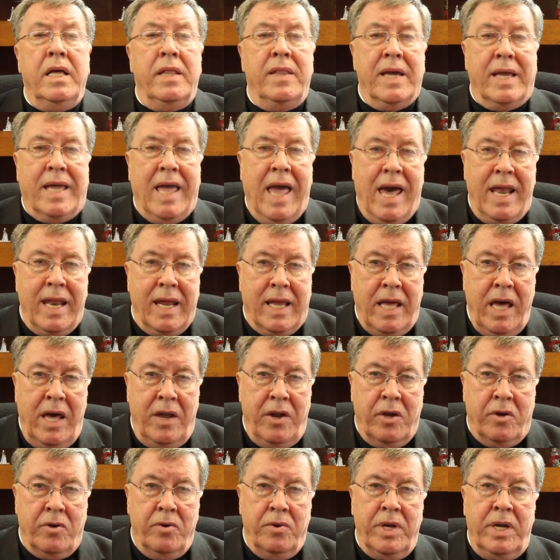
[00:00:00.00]
The
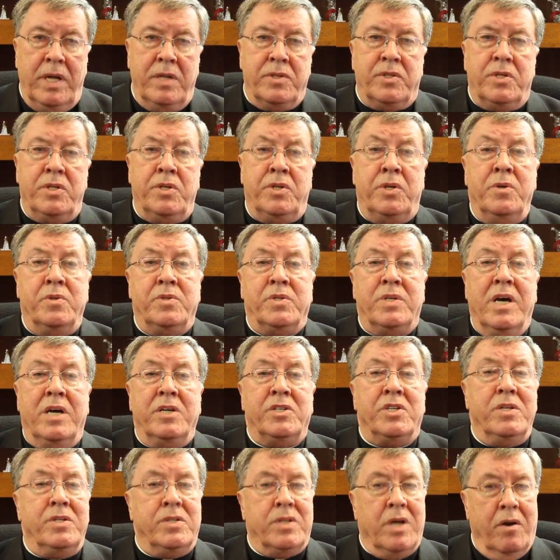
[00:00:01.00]
Catechetical Institute
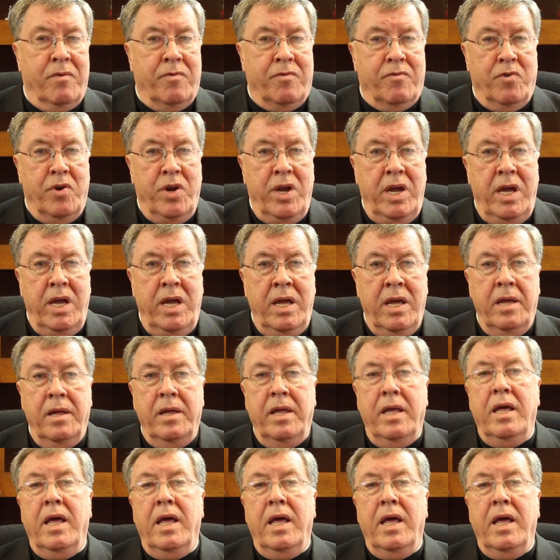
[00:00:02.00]
sessions are free